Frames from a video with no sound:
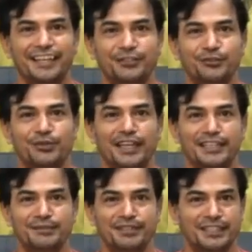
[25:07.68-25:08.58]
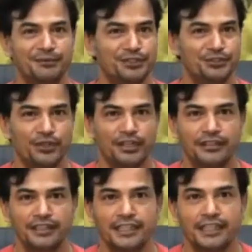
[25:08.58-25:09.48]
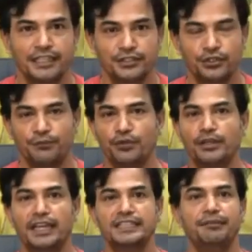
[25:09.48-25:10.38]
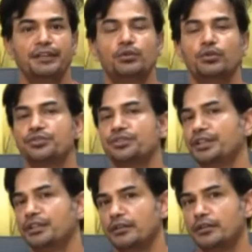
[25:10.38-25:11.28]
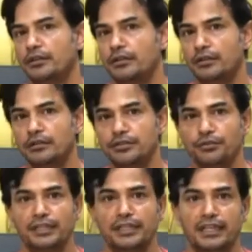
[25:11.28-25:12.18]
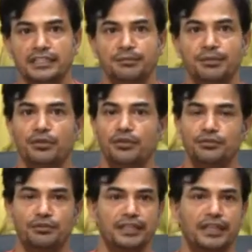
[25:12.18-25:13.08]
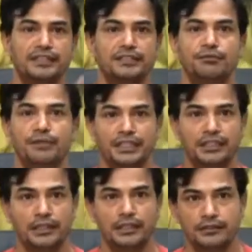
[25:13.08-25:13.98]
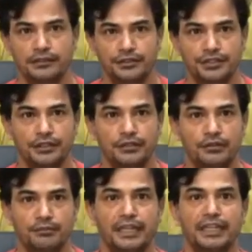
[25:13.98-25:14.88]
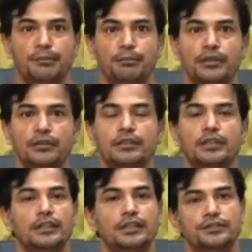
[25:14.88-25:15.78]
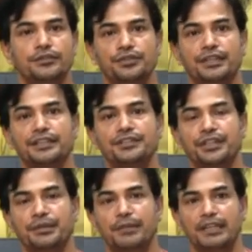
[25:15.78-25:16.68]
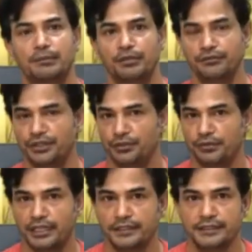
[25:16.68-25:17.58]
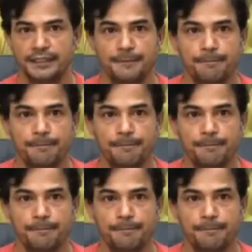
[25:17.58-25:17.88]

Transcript: you guys must have enjoyed. So if you guys have any question, so you can ask me or you can ask Vanita. She got my number, so she can share my number with you guys.